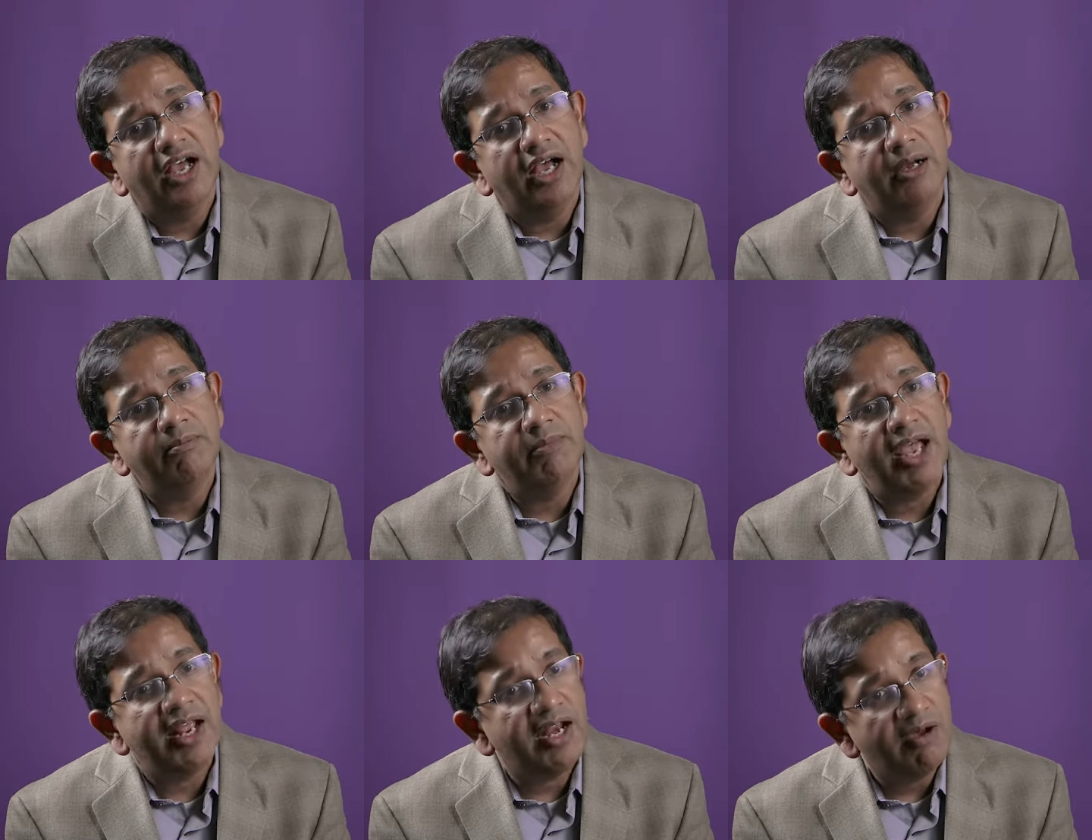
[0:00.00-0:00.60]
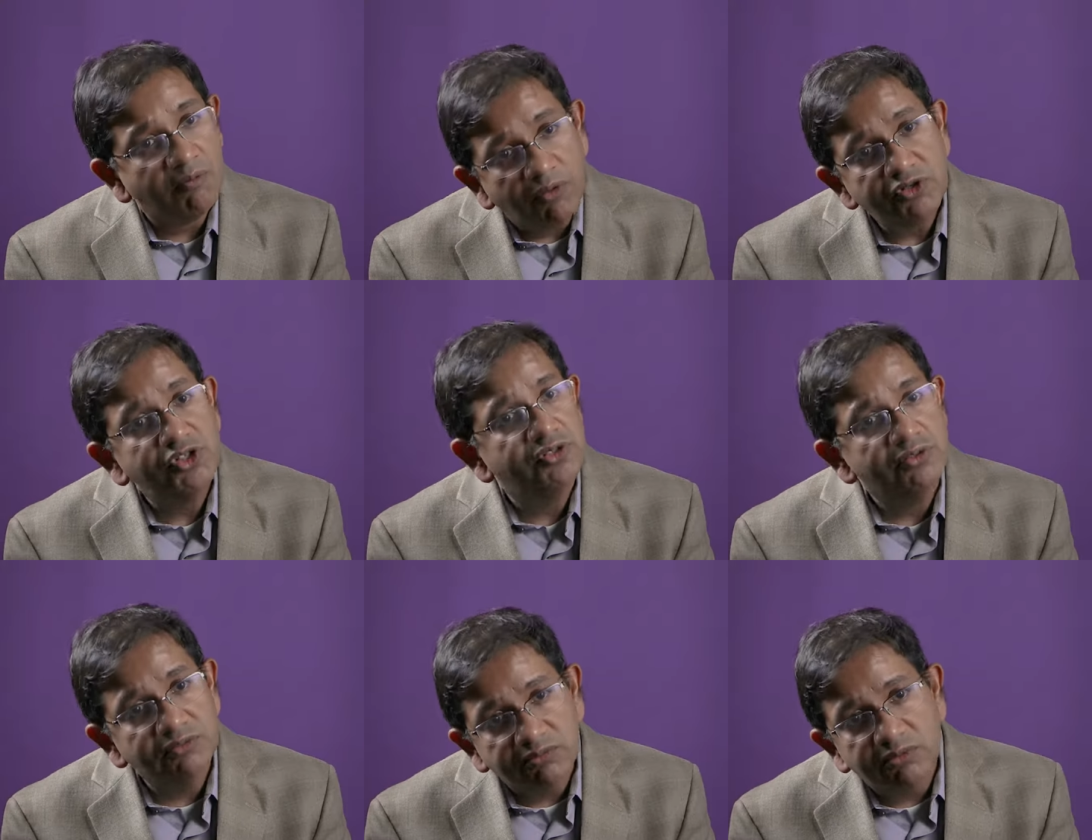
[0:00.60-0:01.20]
And I
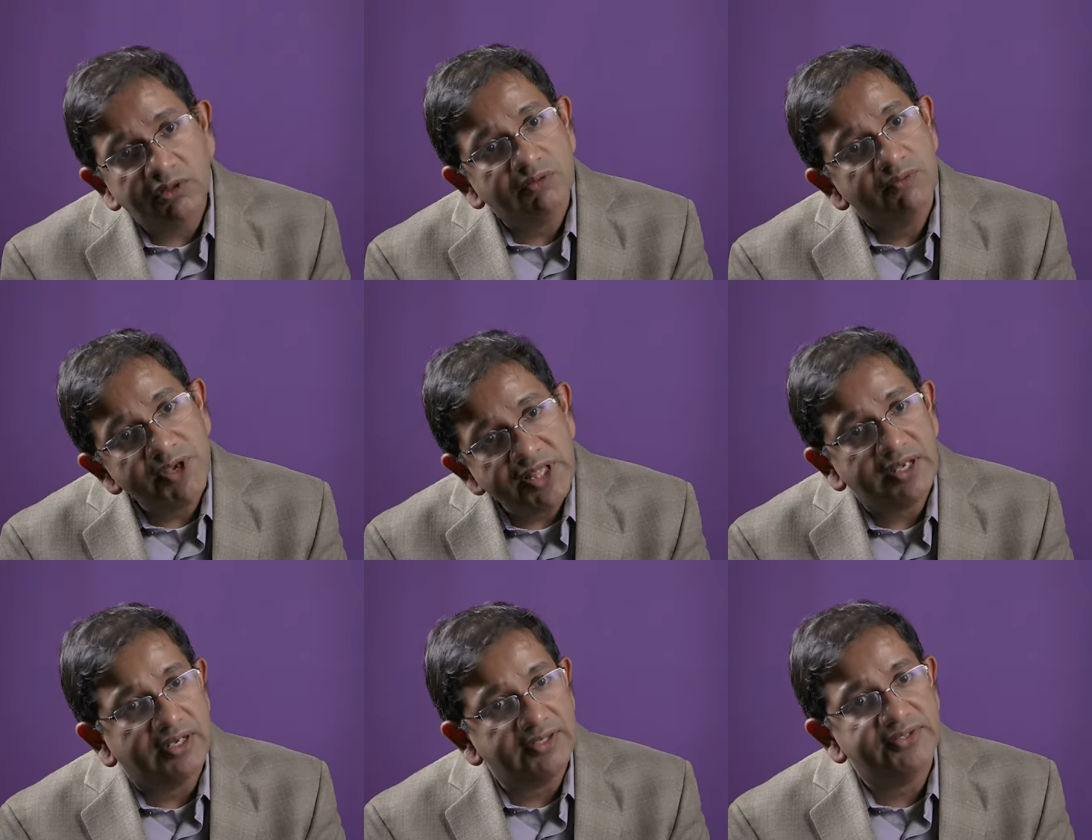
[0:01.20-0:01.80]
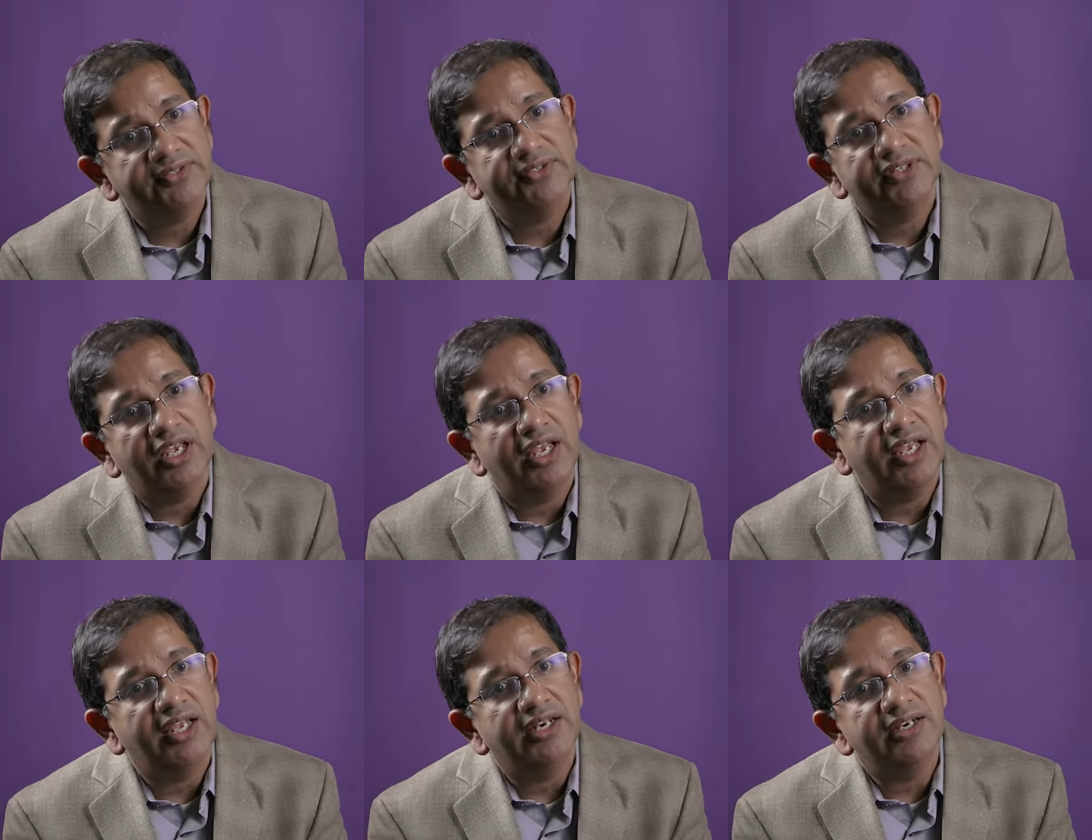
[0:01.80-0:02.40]
want you to work with us
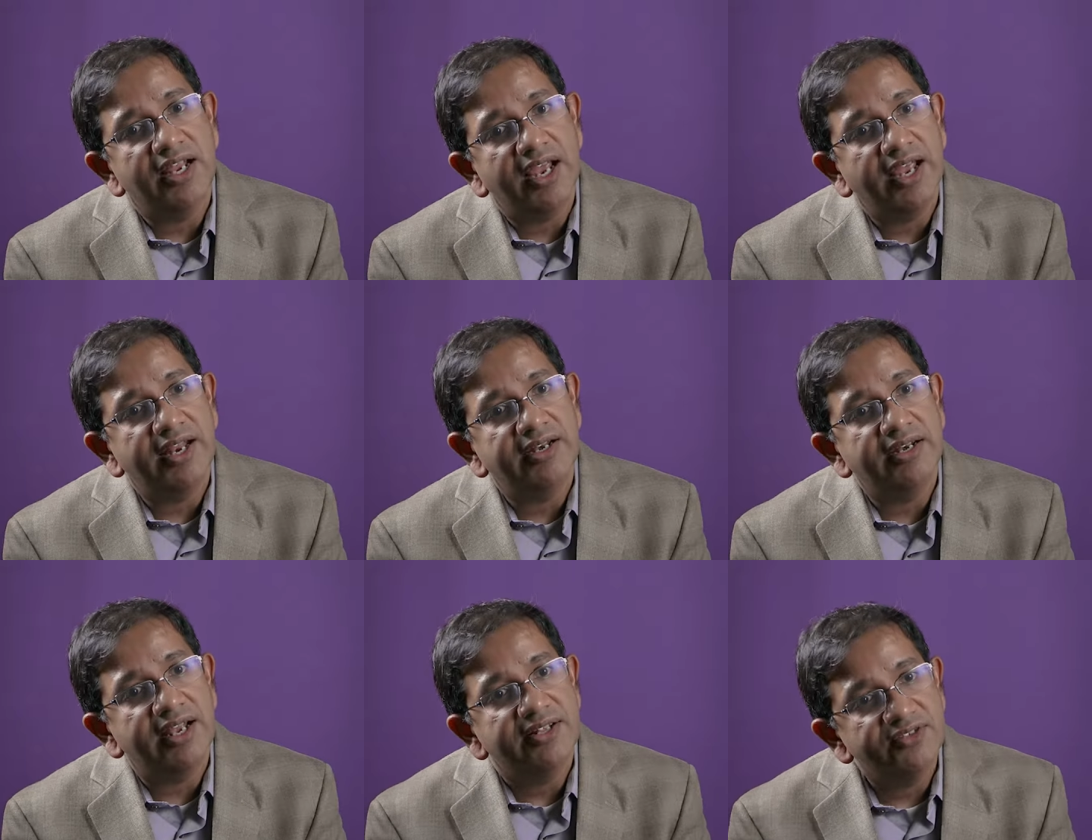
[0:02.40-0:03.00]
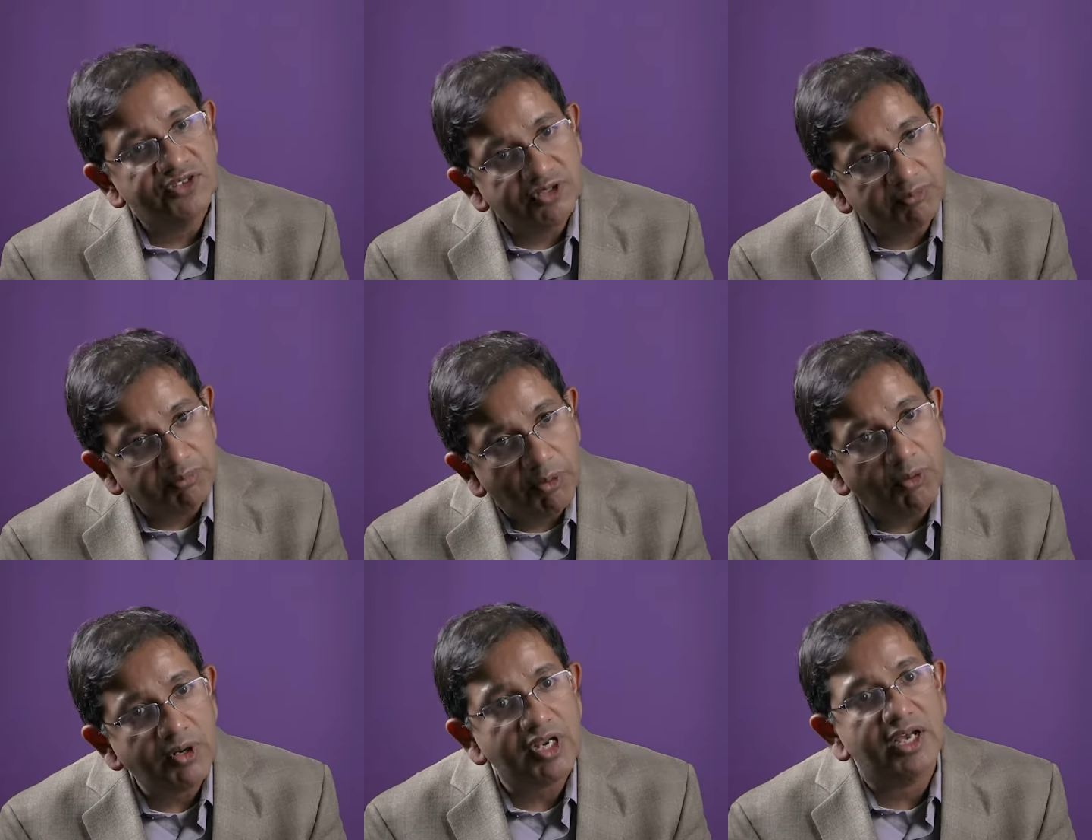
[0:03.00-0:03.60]
and
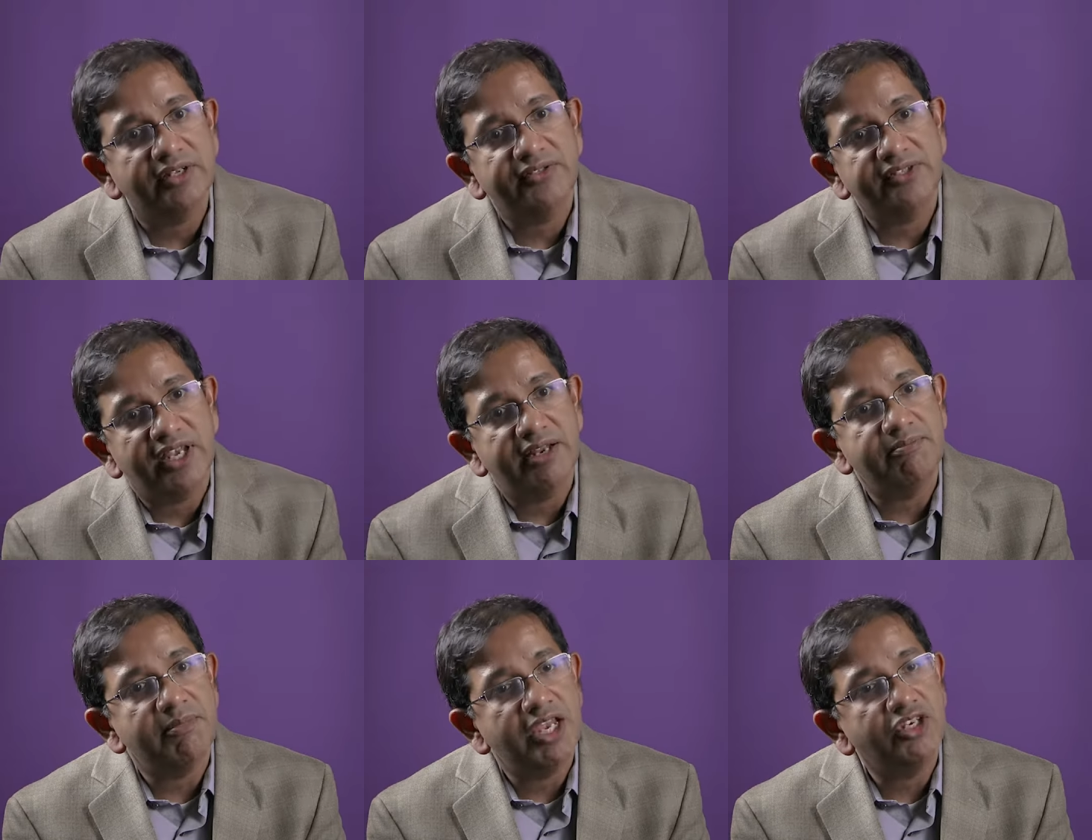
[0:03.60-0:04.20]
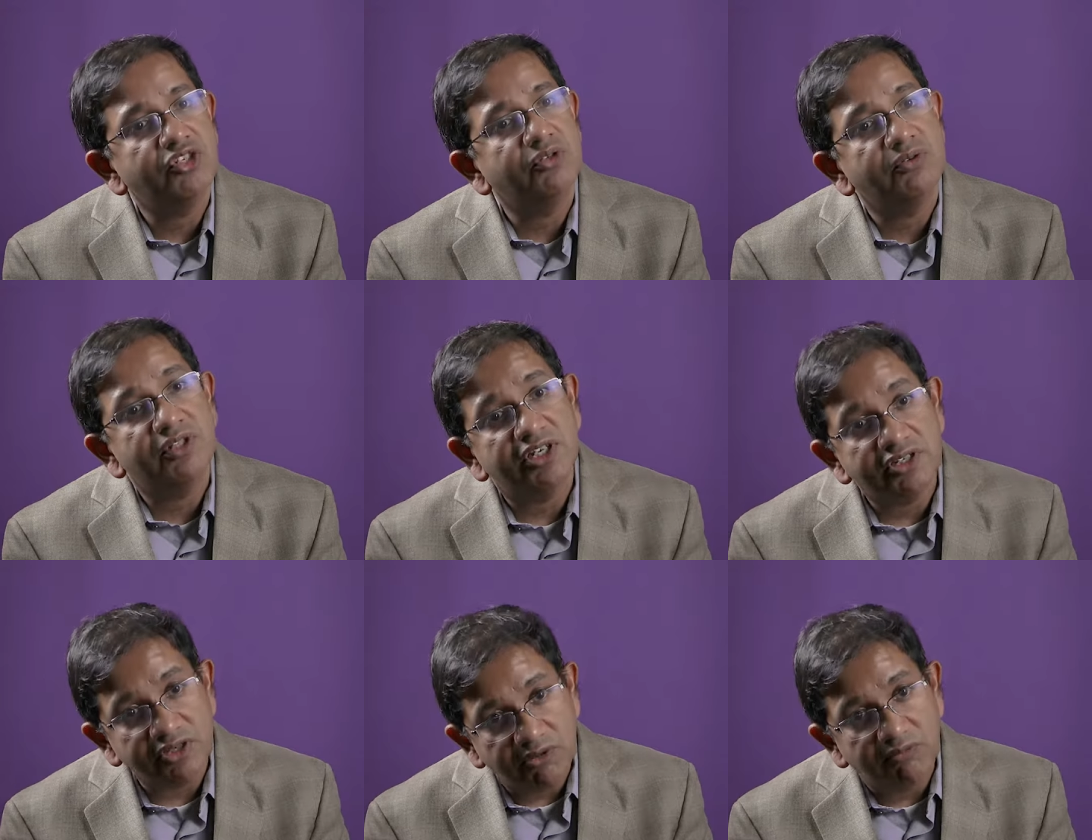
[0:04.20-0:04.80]
support us and make sure
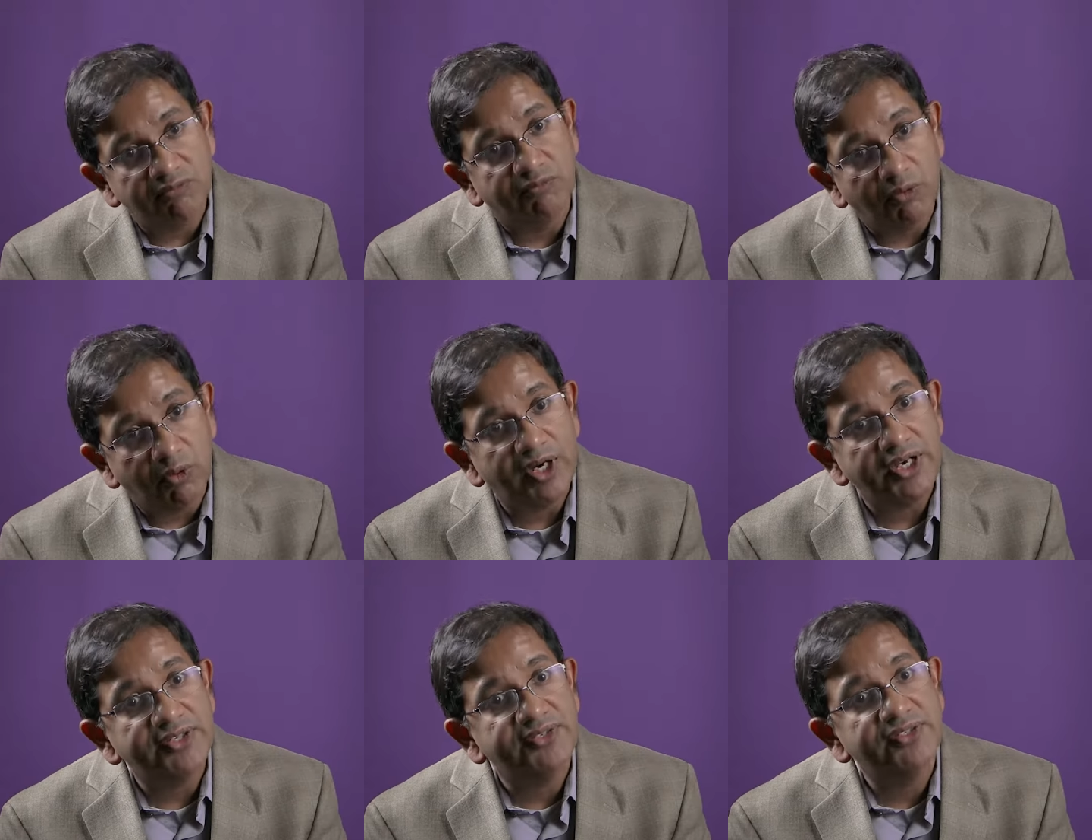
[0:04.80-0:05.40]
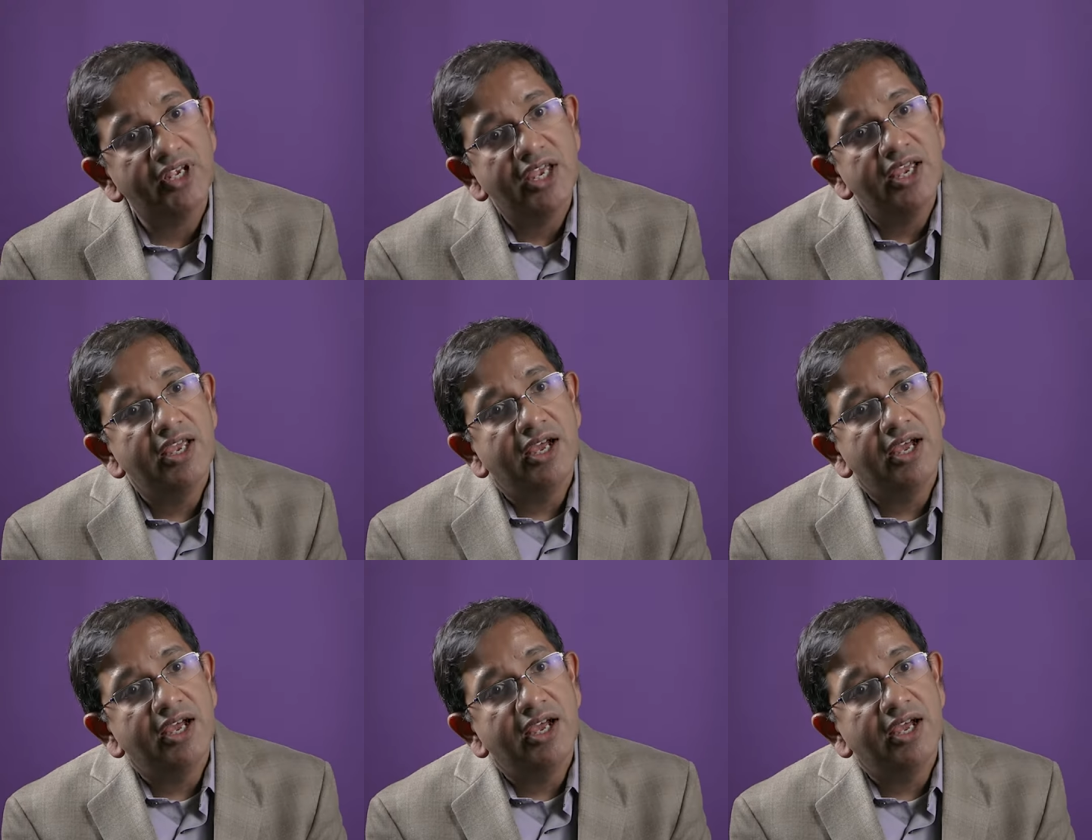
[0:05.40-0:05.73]
that your voice